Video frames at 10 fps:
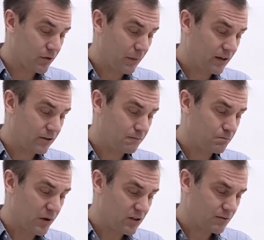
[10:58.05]
bark,
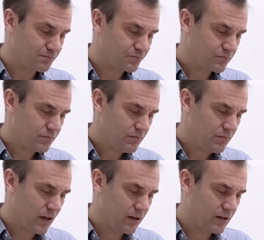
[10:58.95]
but
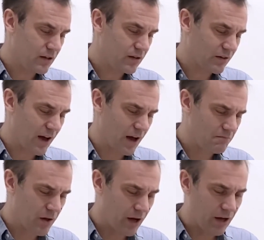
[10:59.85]
it
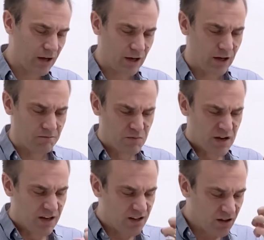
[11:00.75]

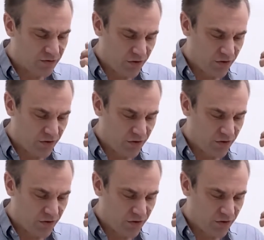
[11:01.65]
is